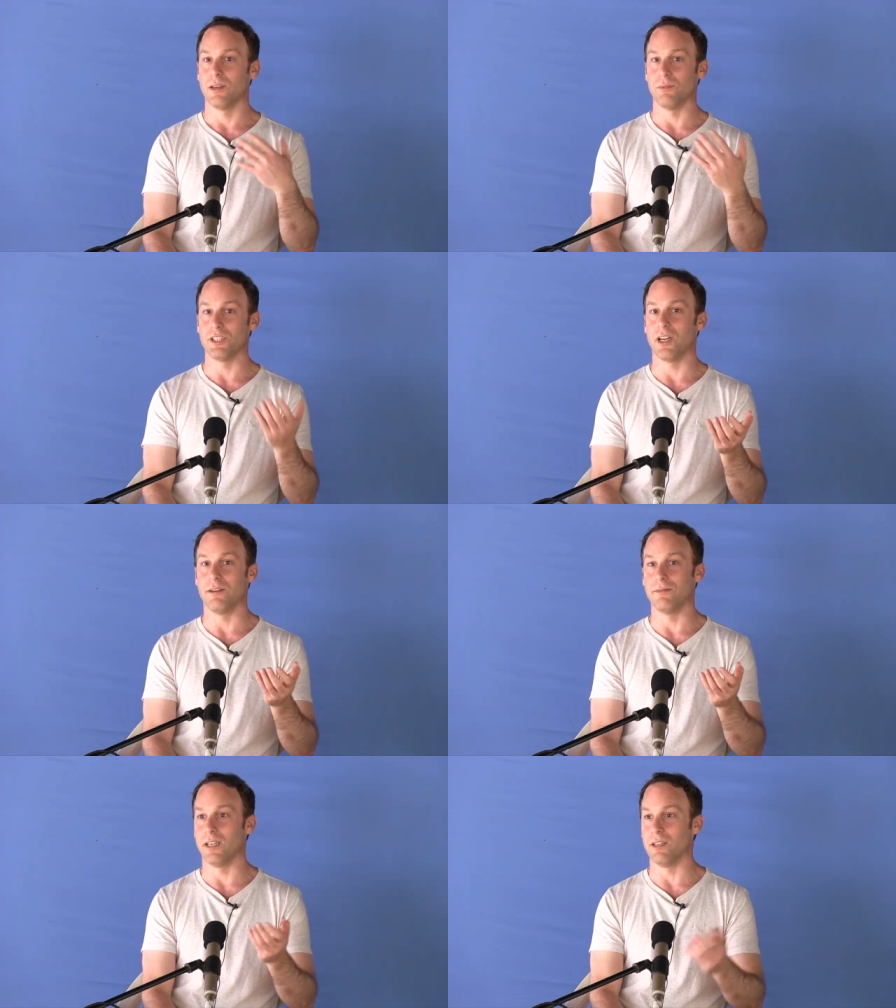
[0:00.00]
which are
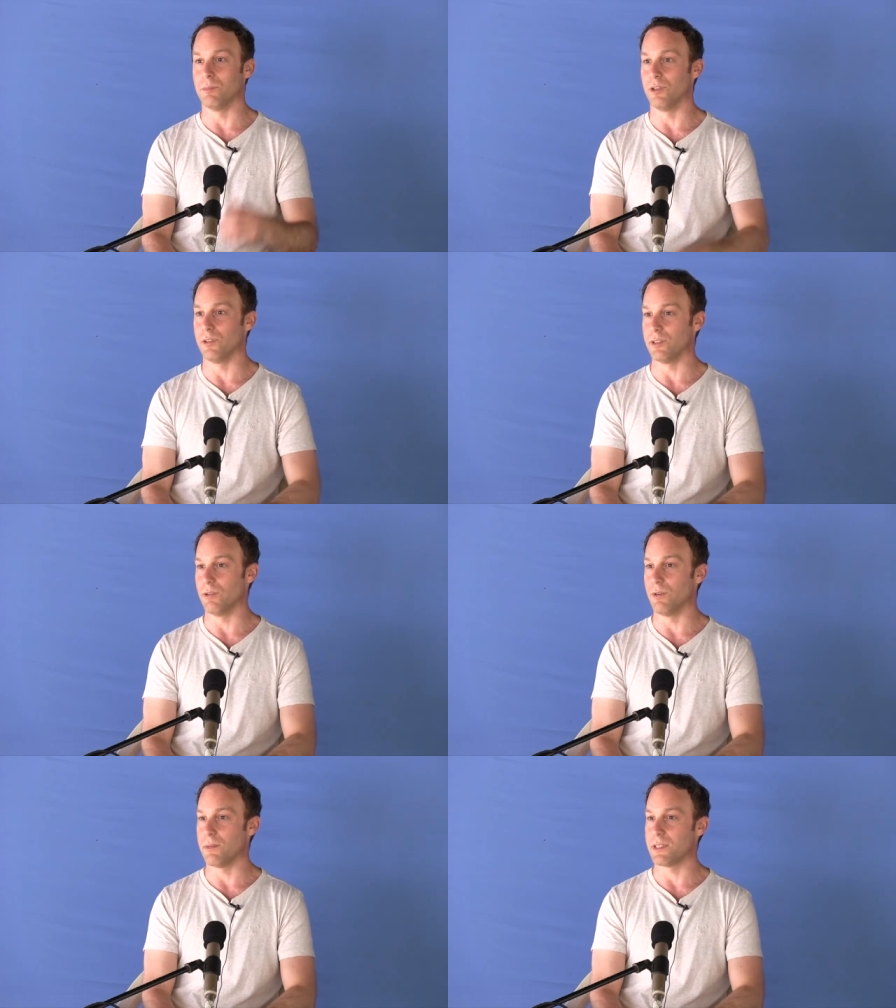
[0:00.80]
available on
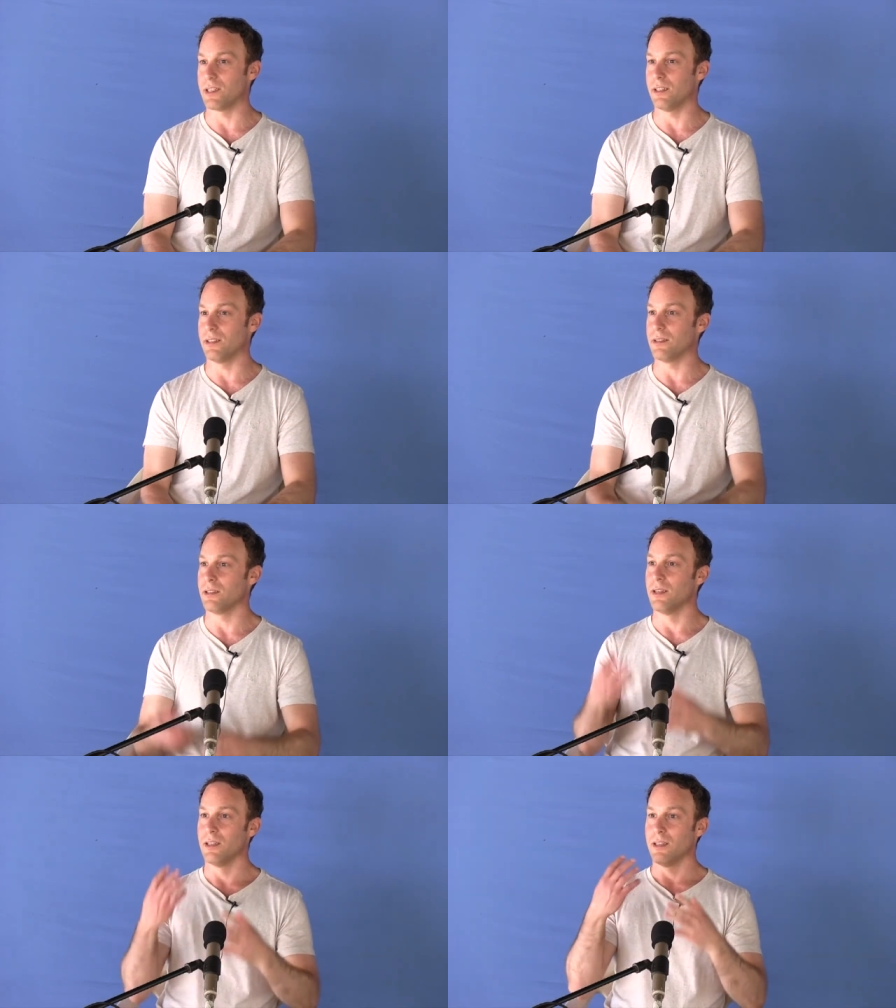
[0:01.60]
the website and
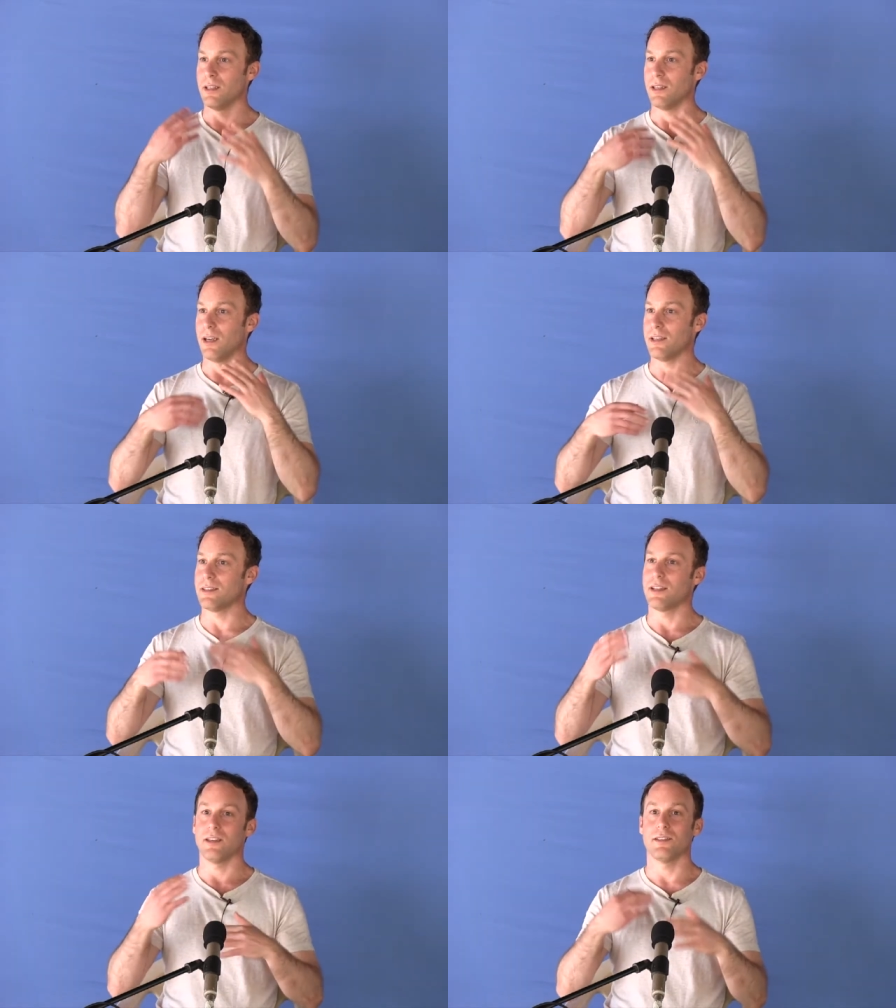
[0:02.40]
I
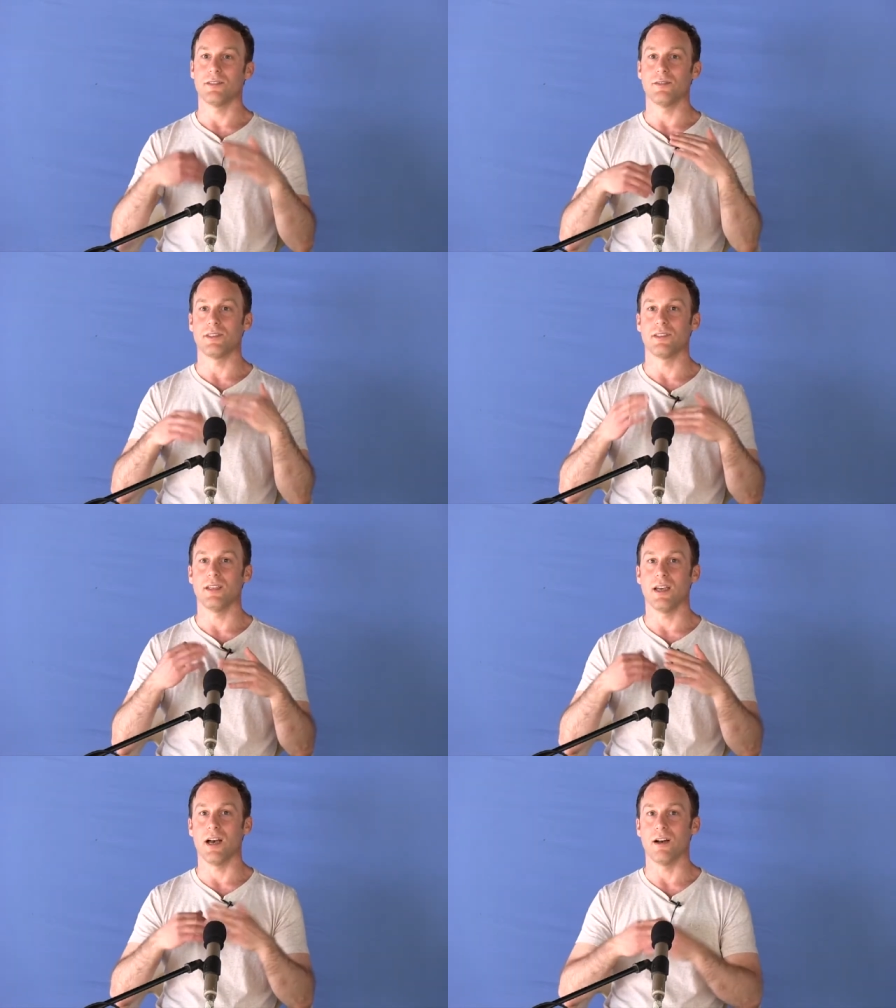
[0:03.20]
started to
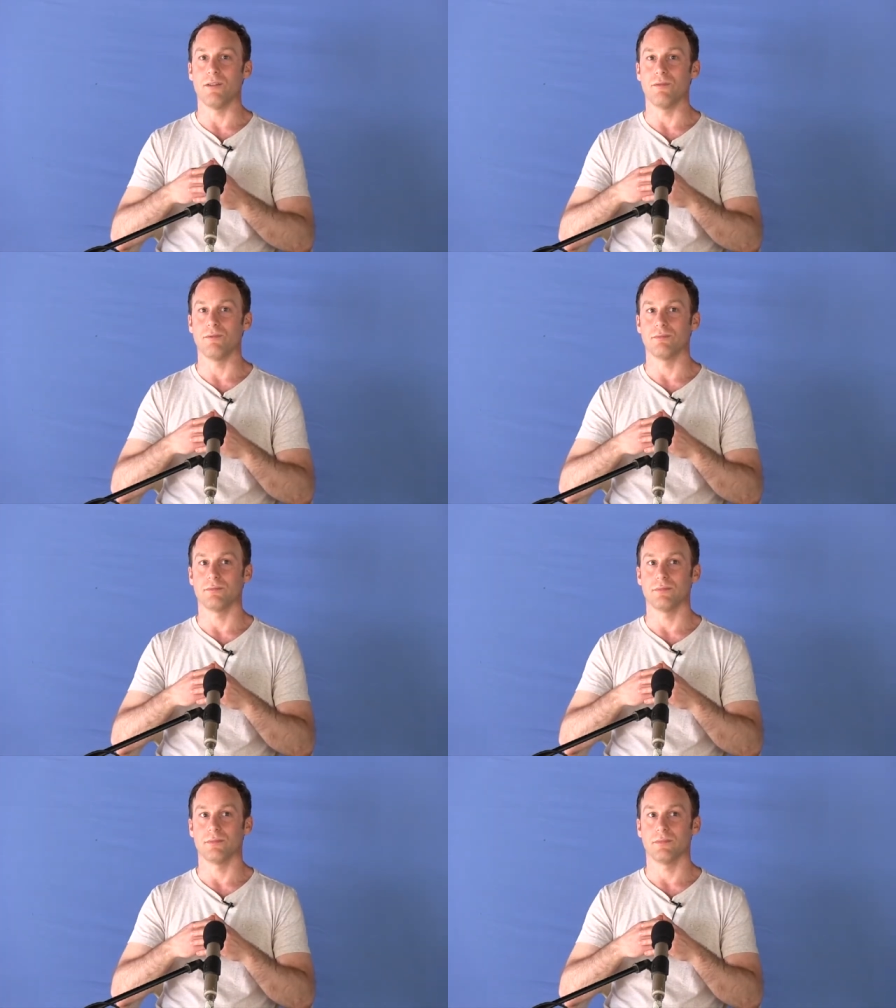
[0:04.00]
see how
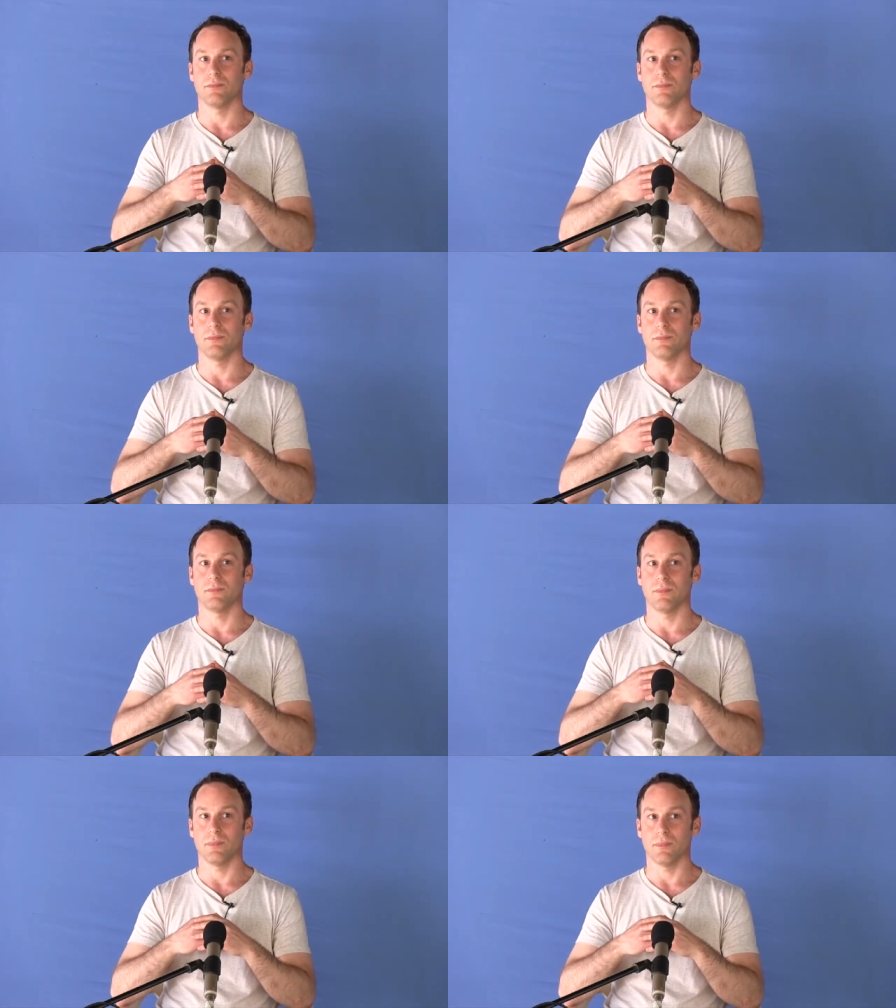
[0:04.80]

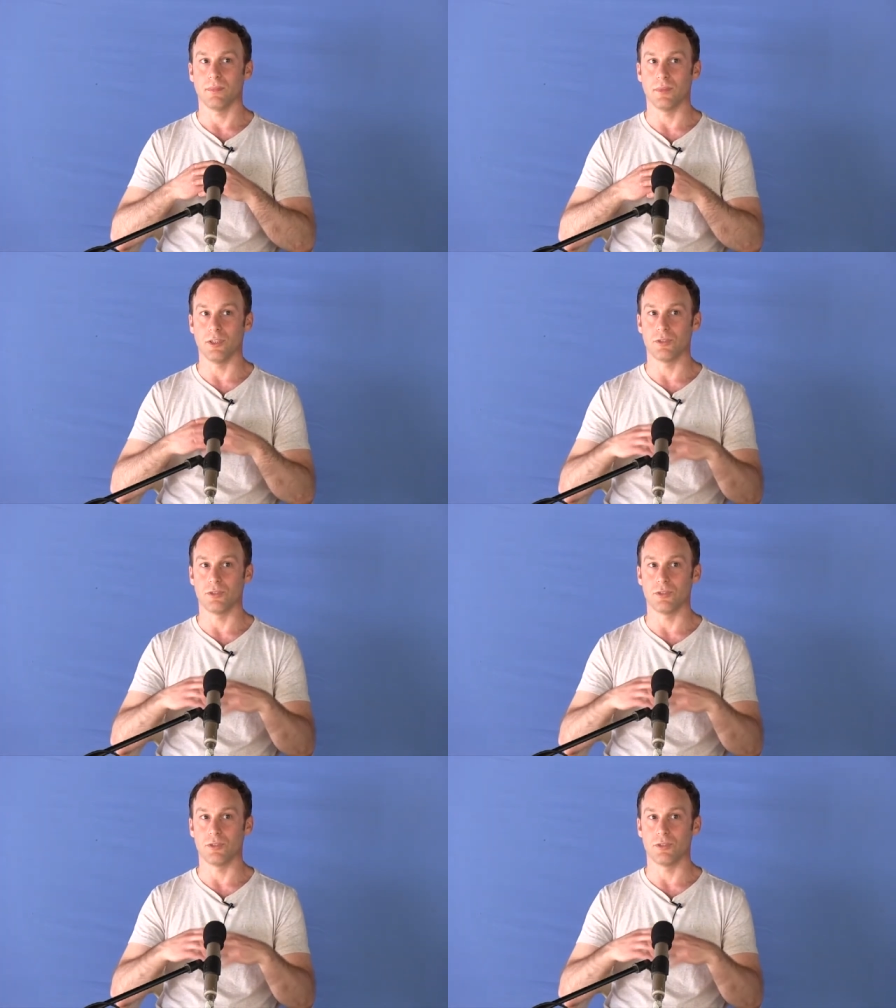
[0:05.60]
the